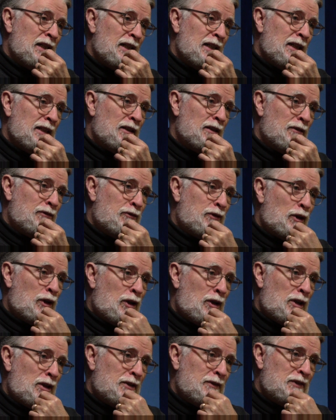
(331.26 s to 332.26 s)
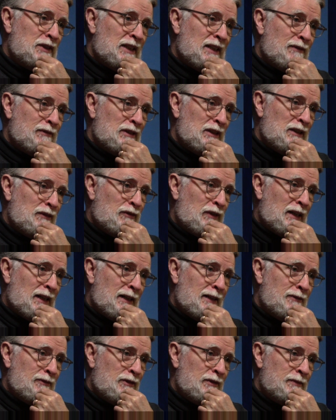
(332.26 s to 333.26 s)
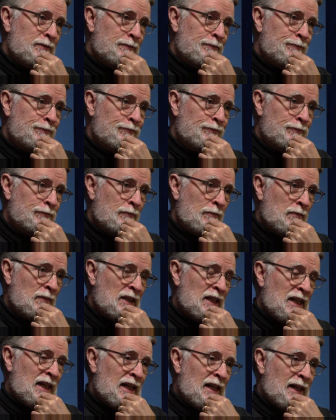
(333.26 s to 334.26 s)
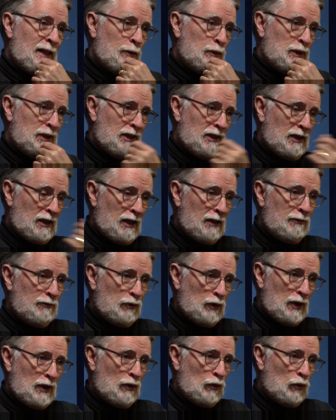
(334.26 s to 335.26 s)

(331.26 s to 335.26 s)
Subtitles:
in the fall of 75, I was in love with